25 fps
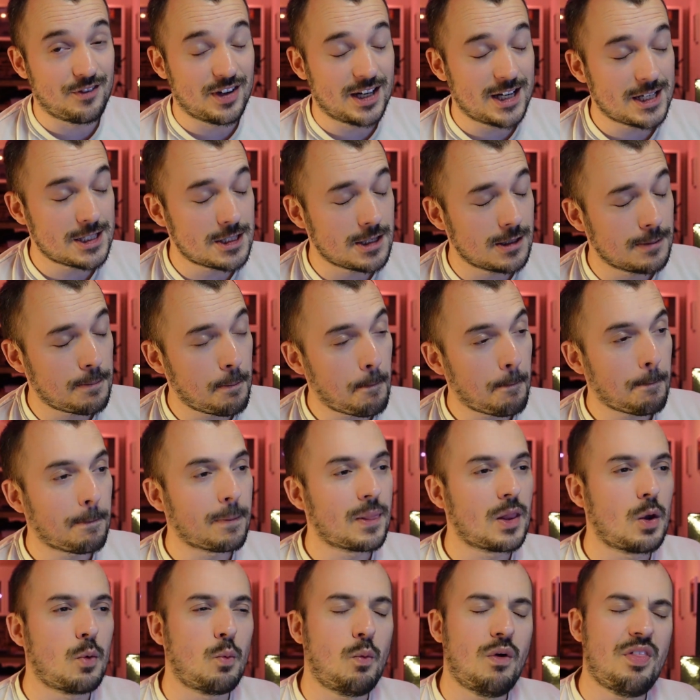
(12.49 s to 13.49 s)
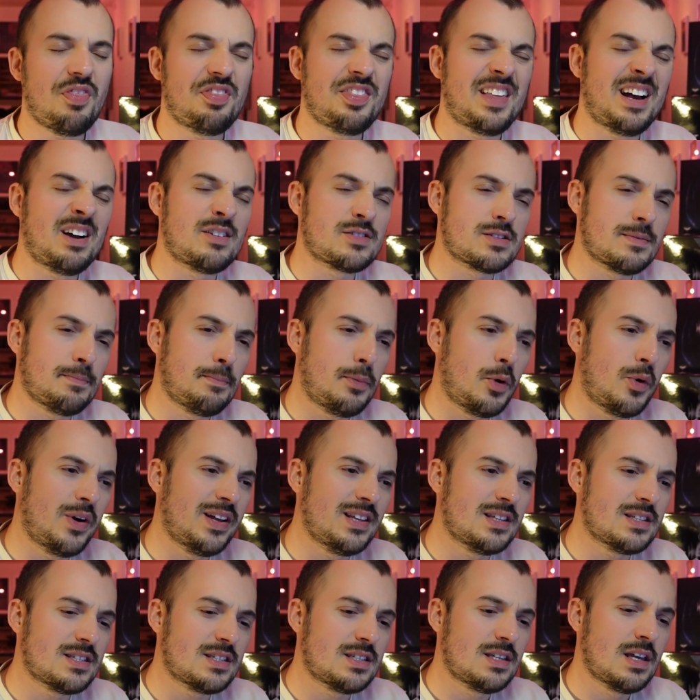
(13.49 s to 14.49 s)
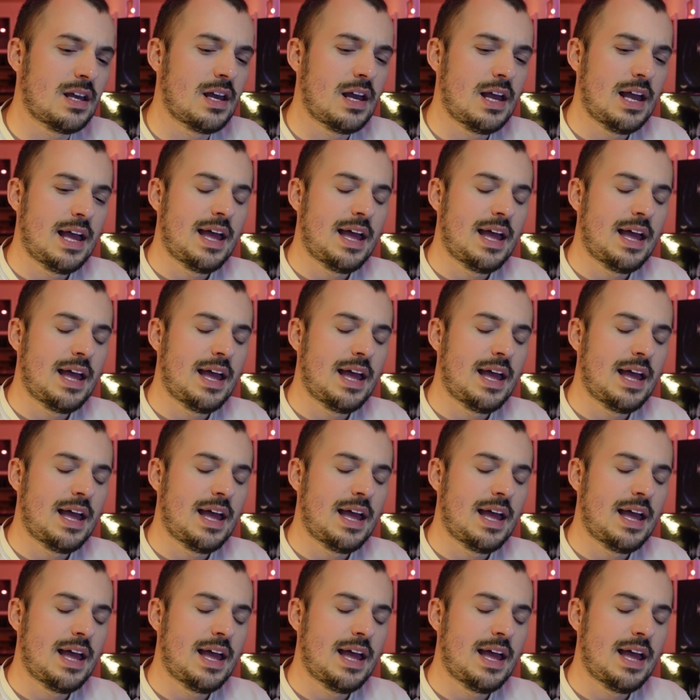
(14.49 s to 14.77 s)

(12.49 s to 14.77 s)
edition. 1000 points.